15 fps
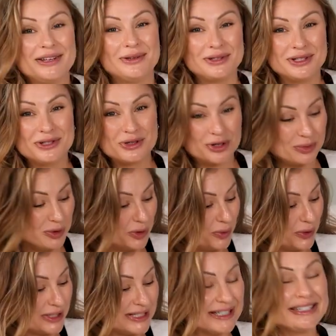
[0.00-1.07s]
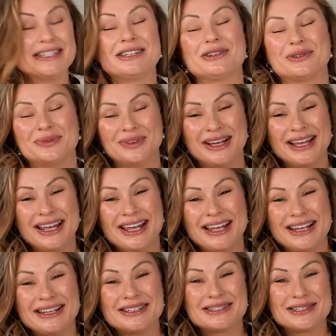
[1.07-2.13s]
You determine what serum
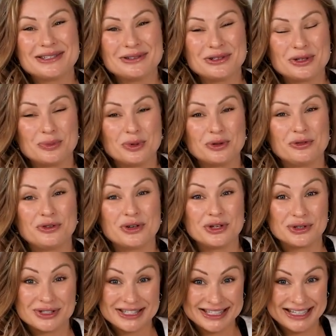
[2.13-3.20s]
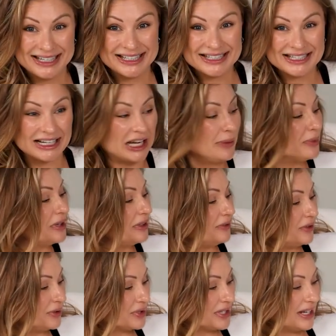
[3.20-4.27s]
is suitable for your skin type.
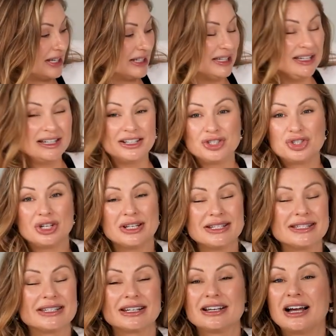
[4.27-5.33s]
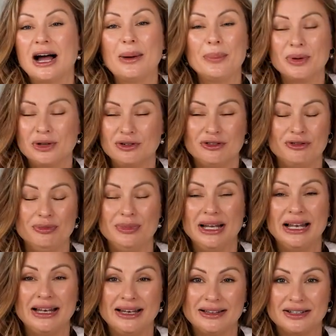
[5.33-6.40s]
Infuse it in here, just a couple of
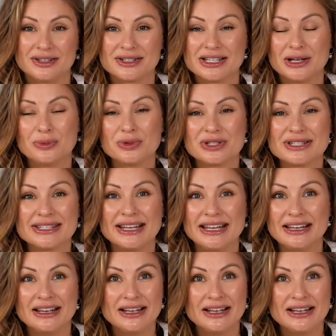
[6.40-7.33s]
milliliters. I would say